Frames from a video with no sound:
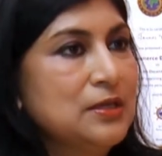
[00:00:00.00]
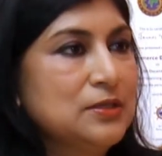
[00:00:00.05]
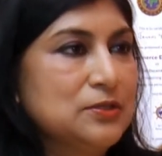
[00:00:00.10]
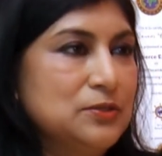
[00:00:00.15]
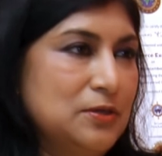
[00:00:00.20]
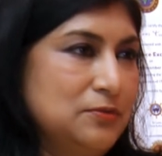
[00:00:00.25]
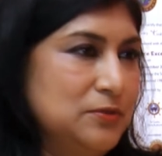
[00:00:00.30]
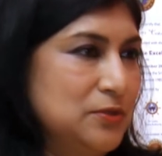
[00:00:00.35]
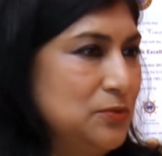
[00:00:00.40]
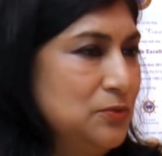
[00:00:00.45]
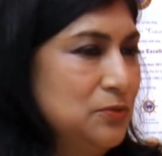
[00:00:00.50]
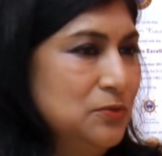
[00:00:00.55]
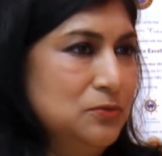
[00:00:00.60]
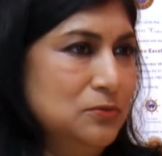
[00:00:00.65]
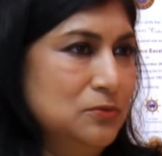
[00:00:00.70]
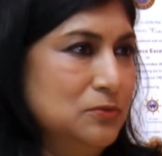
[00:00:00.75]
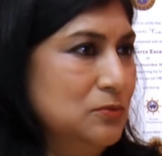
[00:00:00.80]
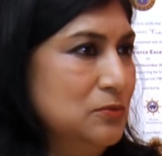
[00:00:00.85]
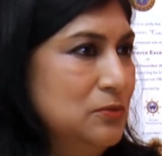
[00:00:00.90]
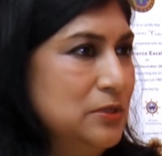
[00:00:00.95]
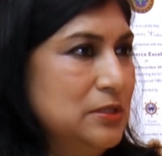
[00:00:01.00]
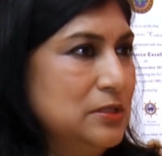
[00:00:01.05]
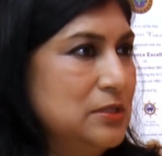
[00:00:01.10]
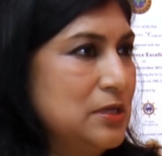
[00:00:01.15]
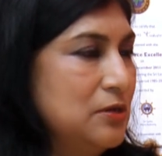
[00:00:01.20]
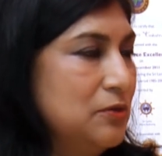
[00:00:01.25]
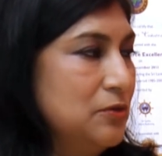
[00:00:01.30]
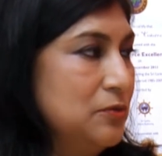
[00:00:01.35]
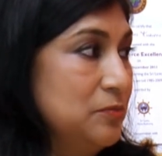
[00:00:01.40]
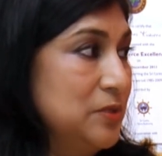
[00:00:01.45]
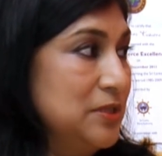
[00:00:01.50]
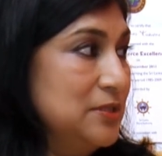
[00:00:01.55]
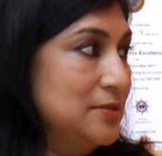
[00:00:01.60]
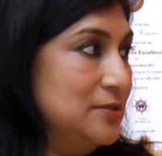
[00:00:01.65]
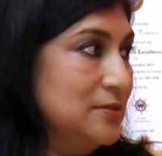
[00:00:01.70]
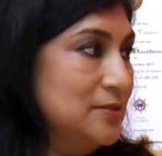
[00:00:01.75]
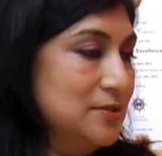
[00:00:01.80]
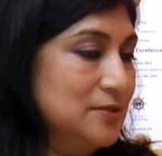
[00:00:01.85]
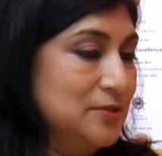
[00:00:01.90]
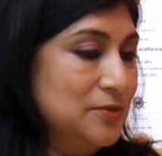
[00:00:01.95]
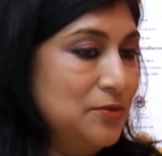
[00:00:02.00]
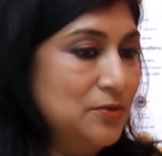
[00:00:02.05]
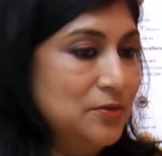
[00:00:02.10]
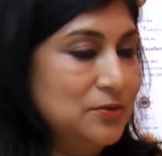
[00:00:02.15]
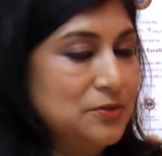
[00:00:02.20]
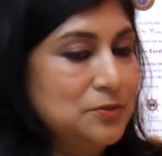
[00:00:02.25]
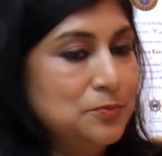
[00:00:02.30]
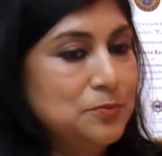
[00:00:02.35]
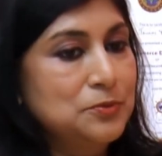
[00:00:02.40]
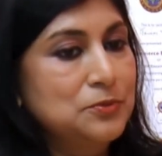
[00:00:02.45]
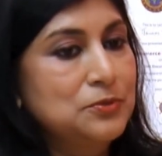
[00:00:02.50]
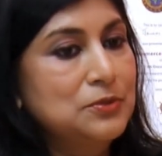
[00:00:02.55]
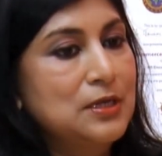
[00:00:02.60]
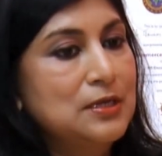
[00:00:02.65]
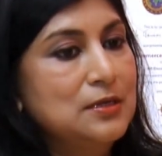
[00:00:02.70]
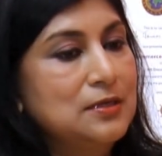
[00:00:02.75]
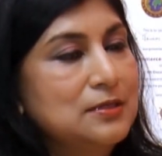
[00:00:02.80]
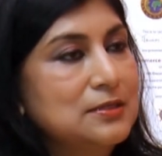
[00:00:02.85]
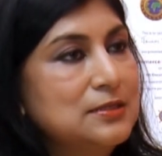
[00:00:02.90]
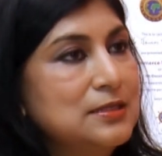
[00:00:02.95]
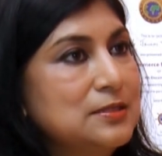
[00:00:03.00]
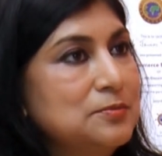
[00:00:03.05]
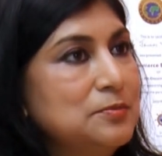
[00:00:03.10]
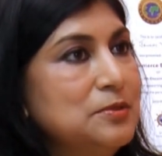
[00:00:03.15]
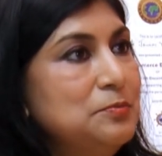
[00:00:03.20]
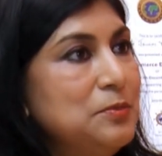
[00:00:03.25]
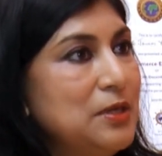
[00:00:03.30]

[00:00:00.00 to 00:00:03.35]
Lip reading: So I was told, no, these are not businesses, you are not supposed to run this as well.